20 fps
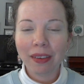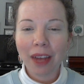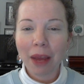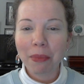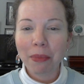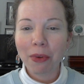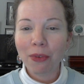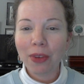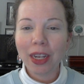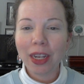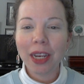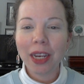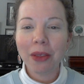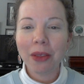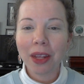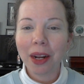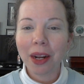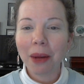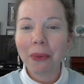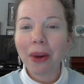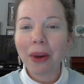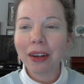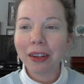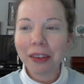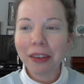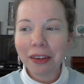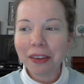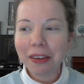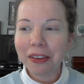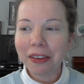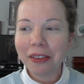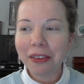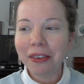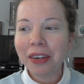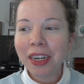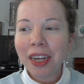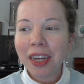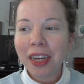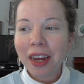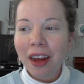type of video that I wanted to
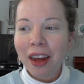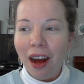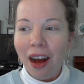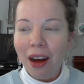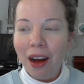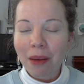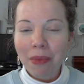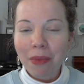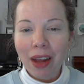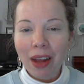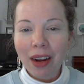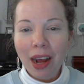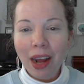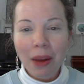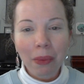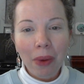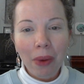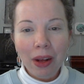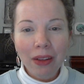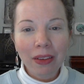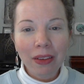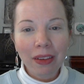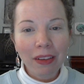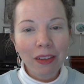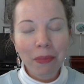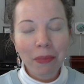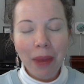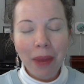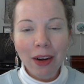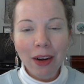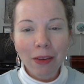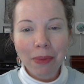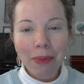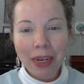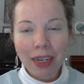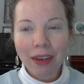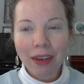do. And I was inspired by